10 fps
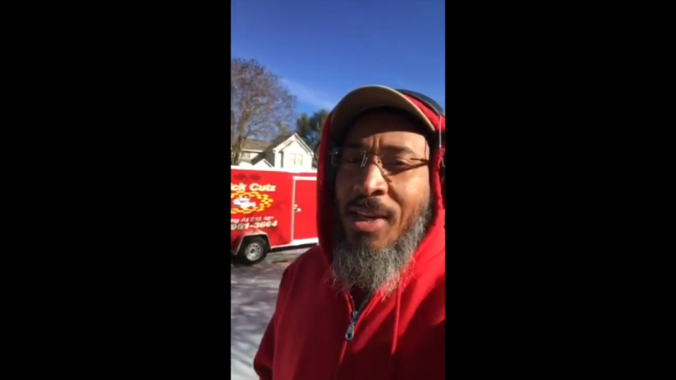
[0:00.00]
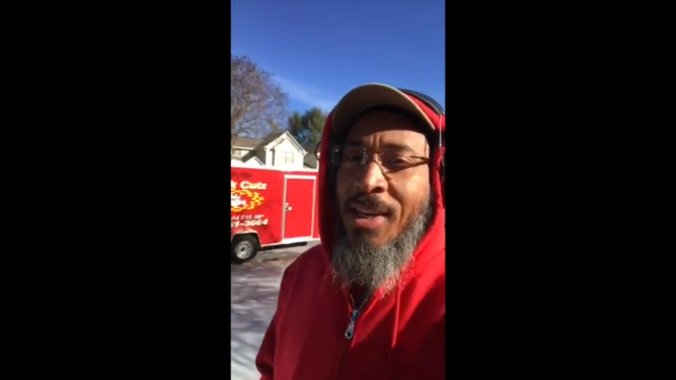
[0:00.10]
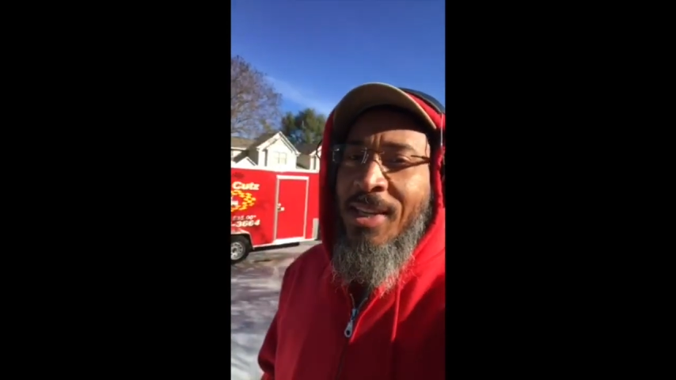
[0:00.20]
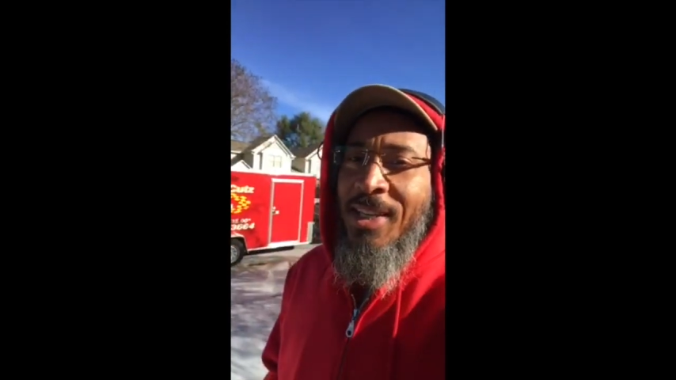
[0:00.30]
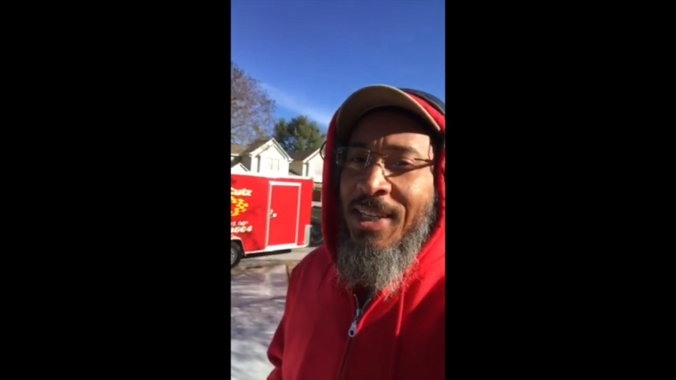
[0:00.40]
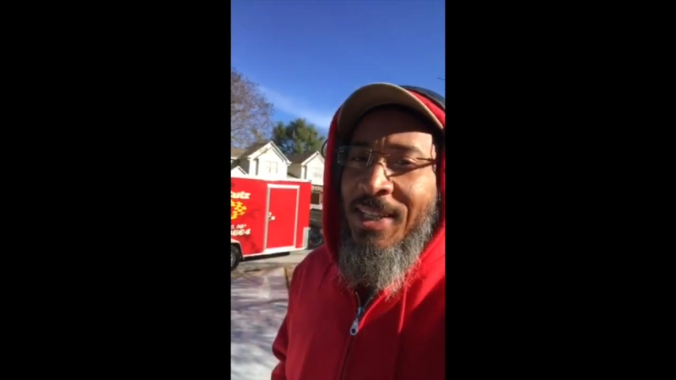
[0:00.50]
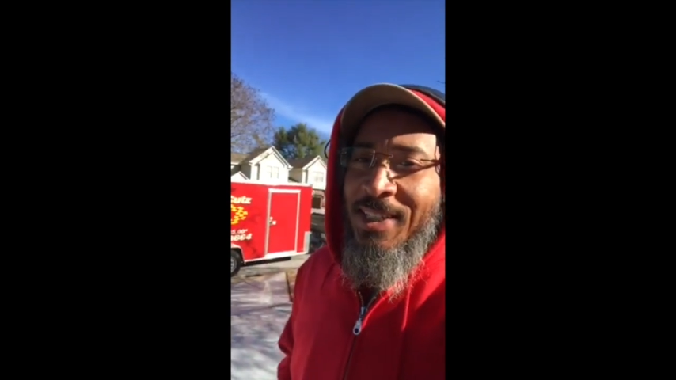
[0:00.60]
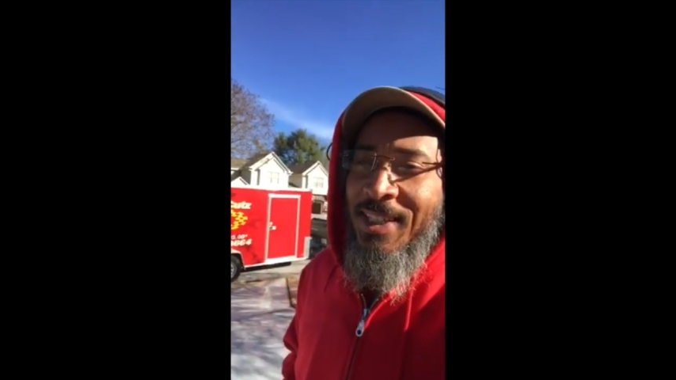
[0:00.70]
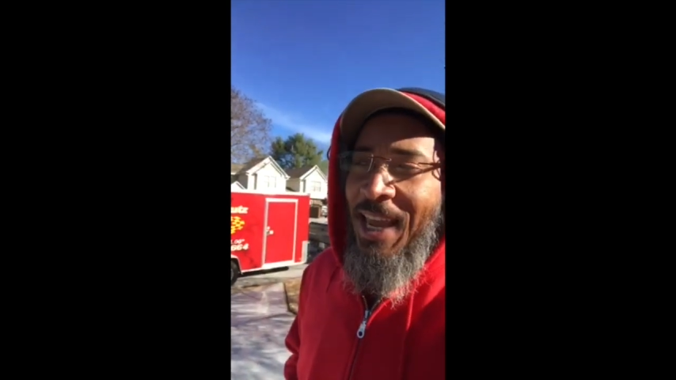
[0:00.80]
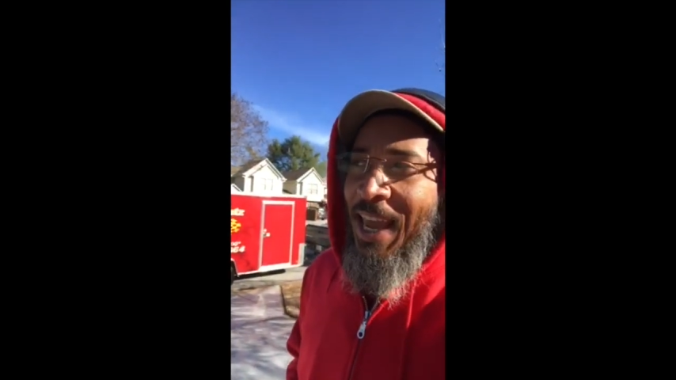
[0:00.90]
It
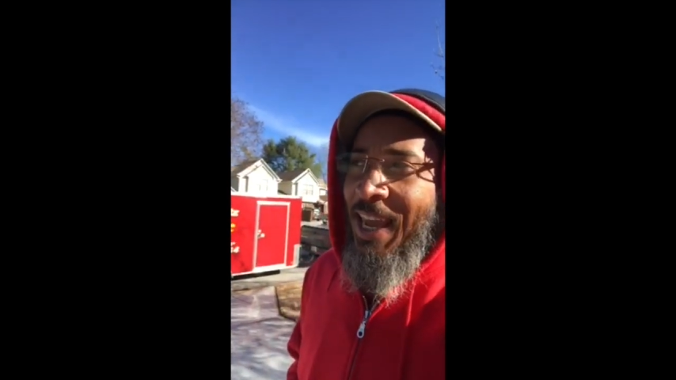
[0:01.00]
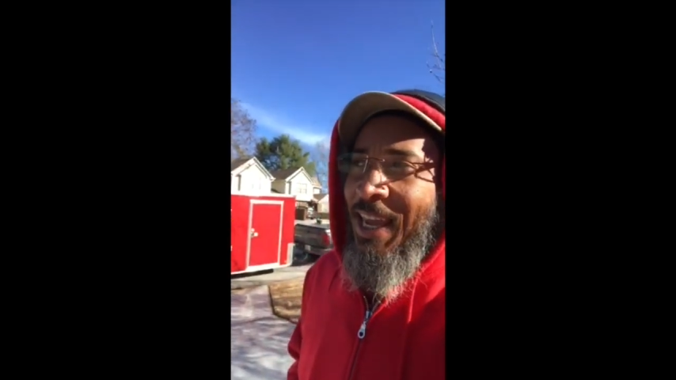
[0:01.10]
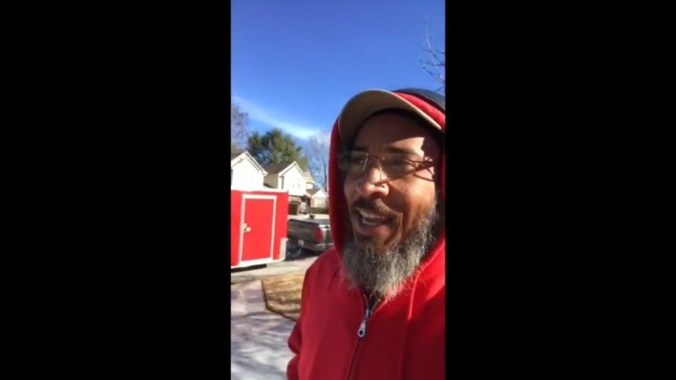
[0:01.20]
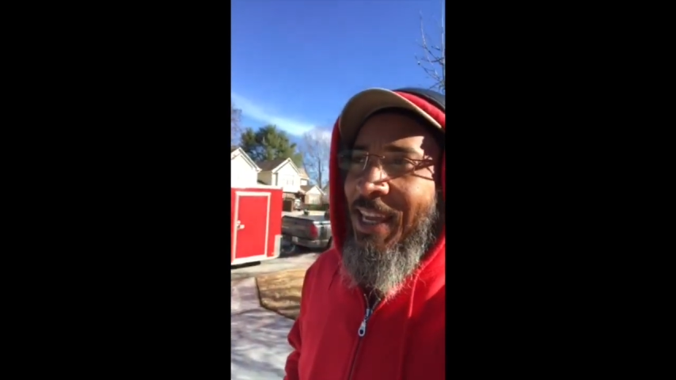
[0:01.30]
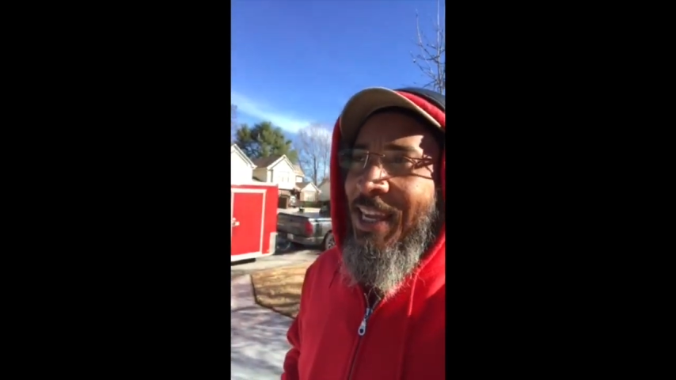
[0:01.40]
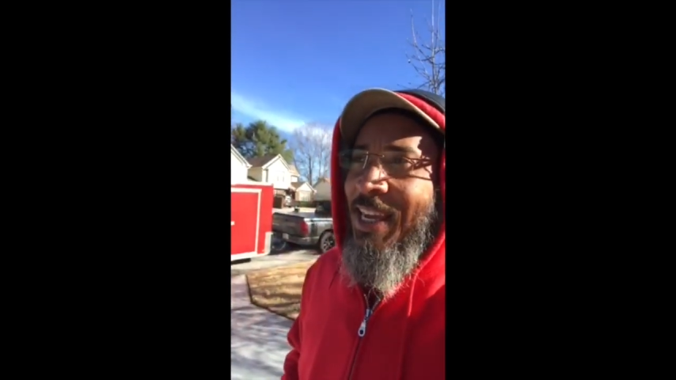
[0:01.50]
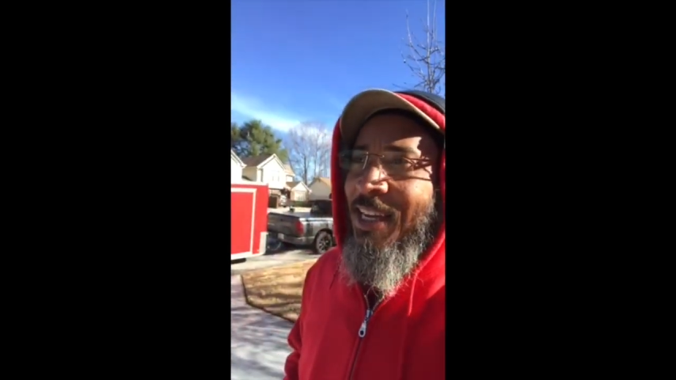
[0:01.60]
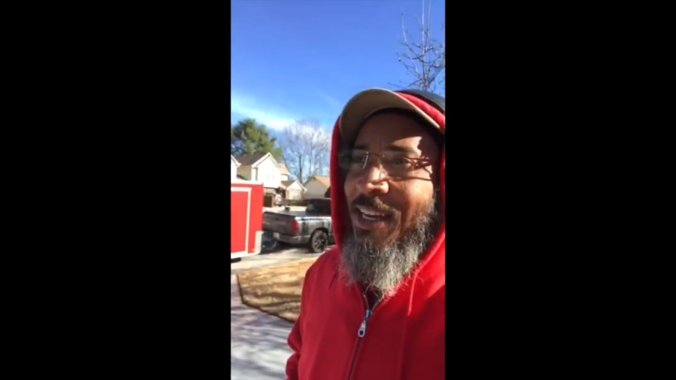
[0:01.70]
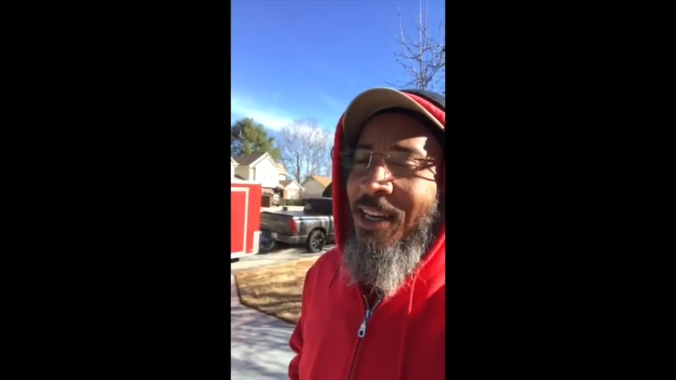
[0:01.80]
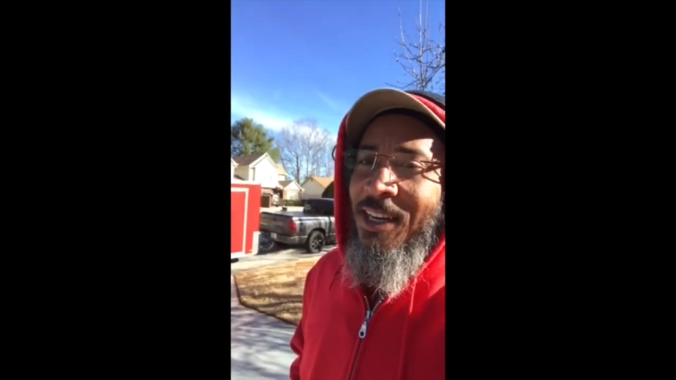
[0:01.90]
is a
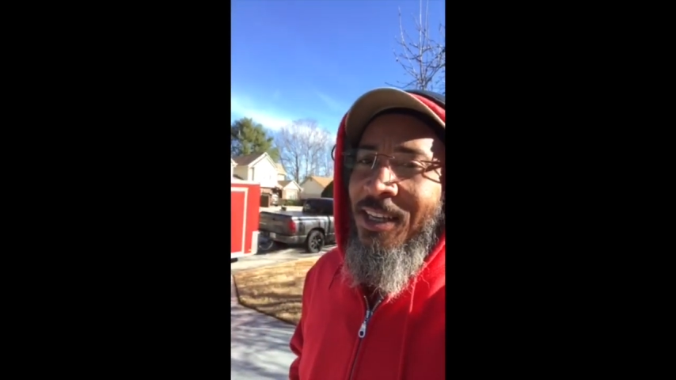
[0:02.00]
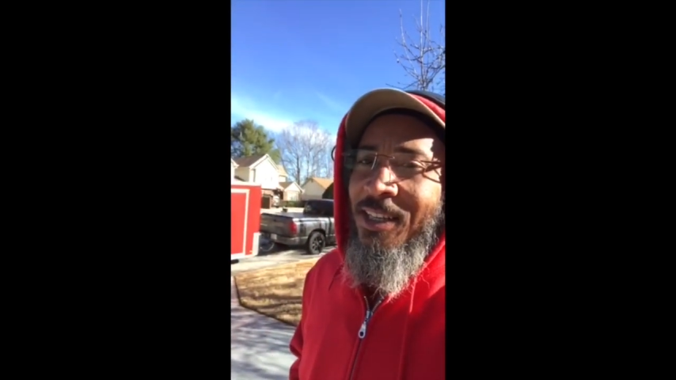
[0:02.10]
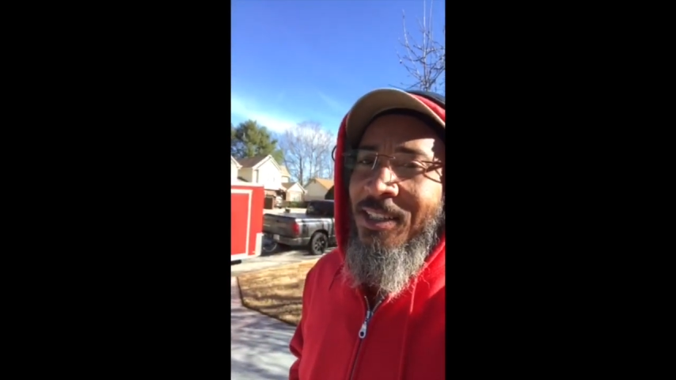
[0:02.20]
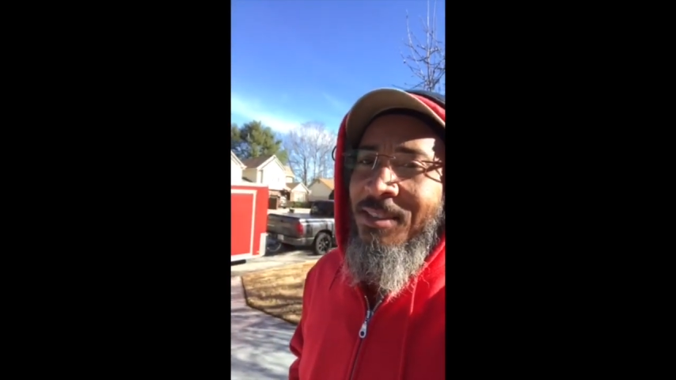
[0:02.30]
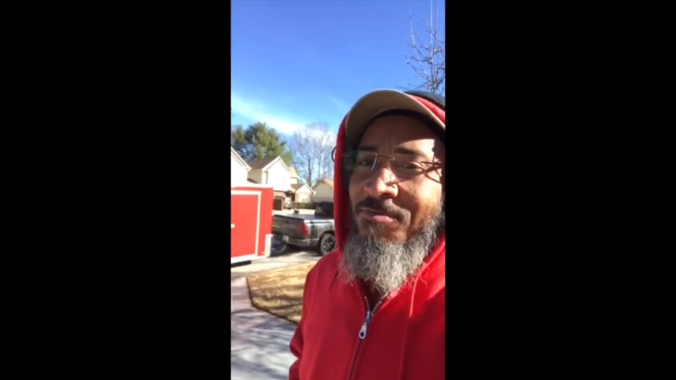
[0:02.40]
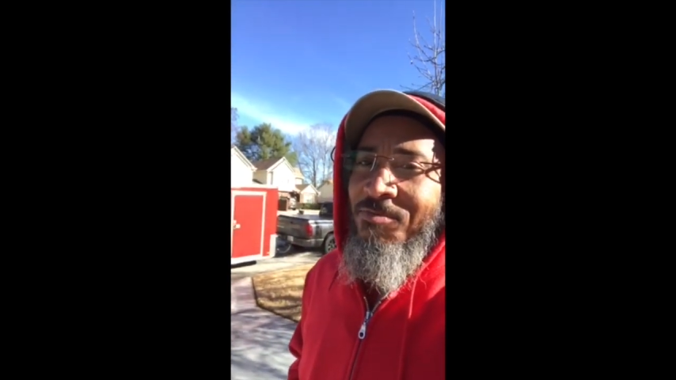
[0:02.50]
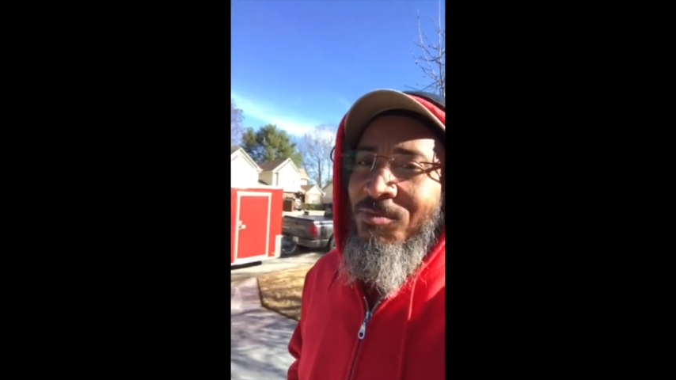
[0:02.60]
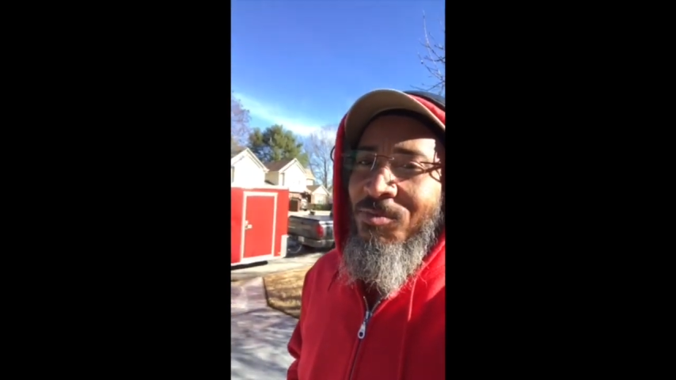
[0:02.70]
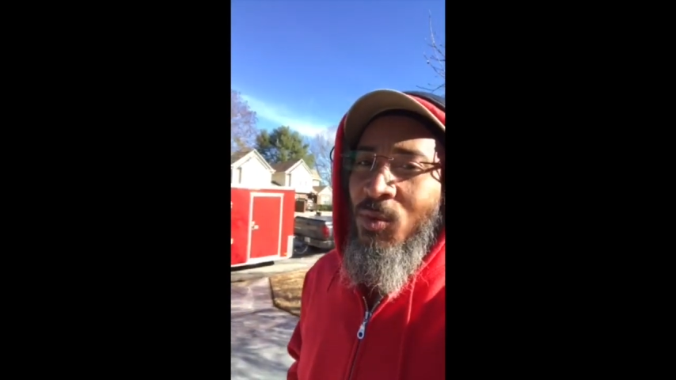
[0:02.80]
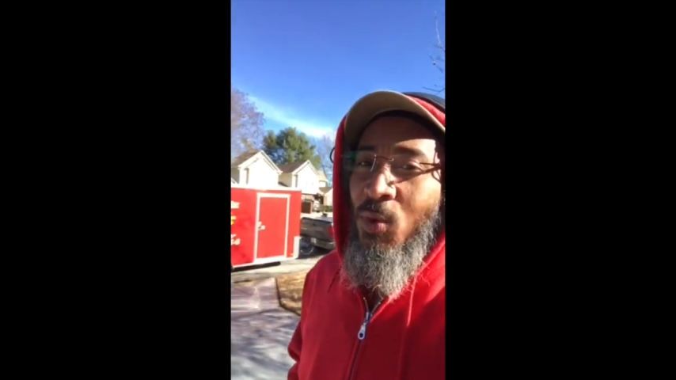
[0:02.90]

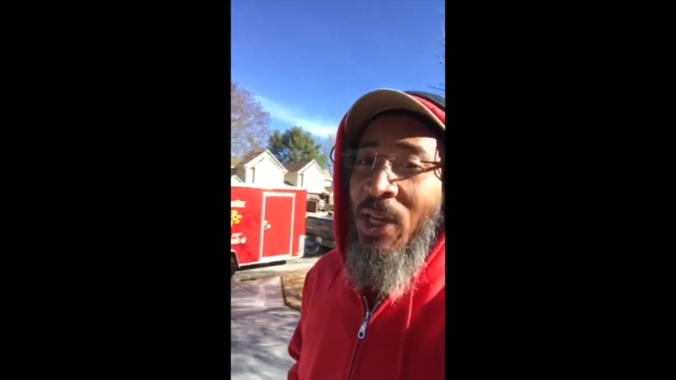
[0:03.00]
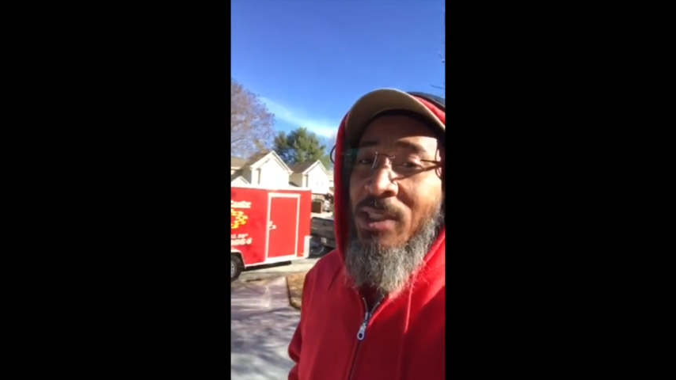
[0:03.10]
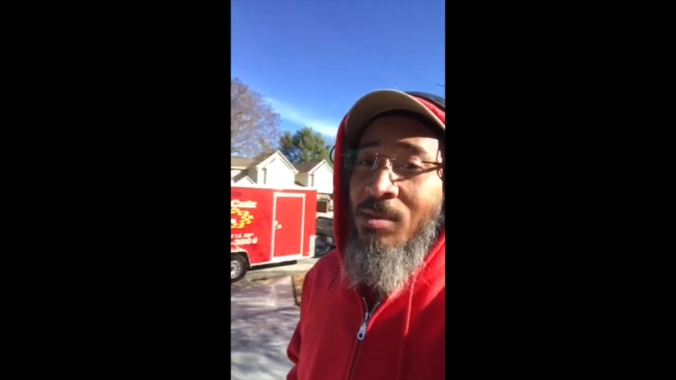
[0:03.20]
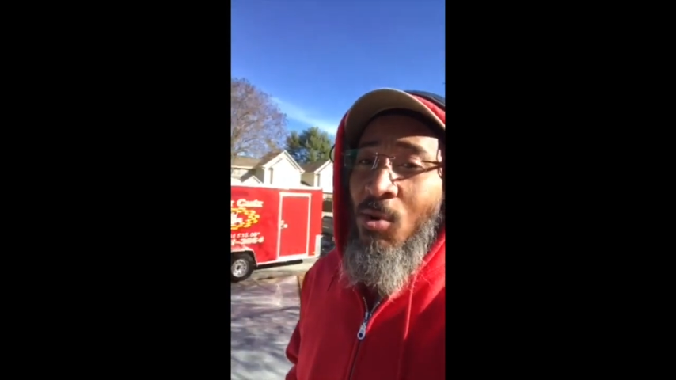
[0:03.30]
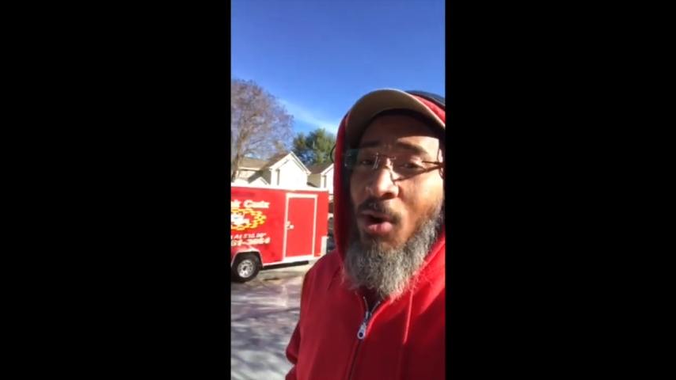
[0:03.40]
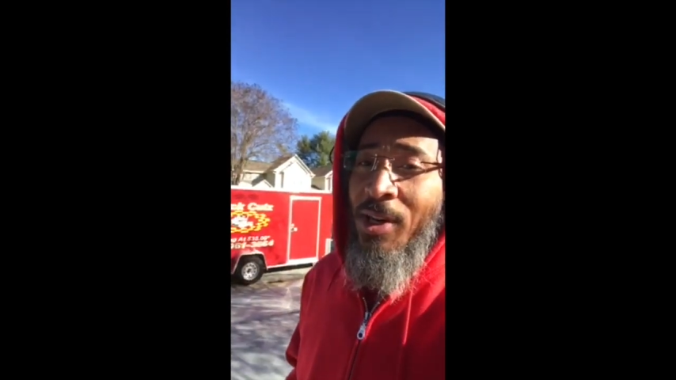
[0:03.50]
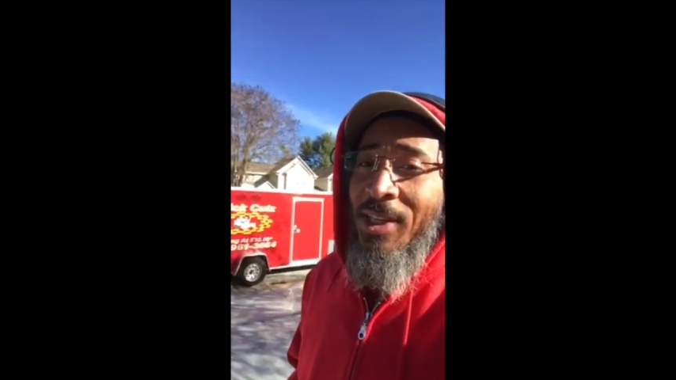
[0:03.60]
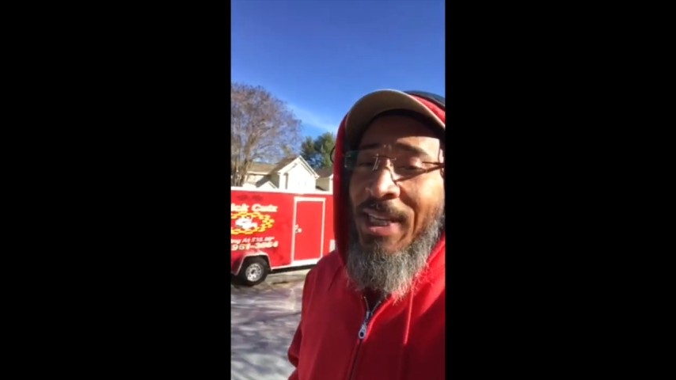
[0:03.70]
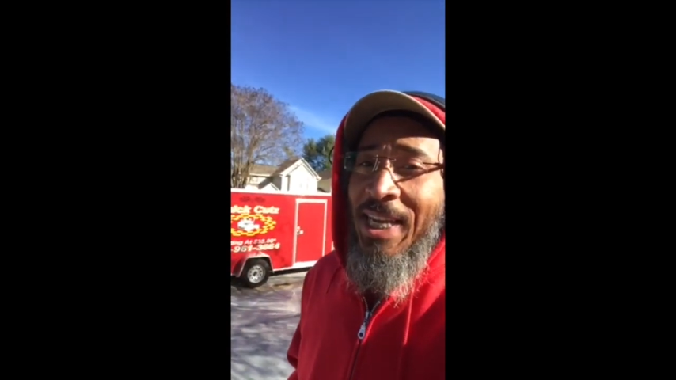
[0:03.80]
Wednesday morning,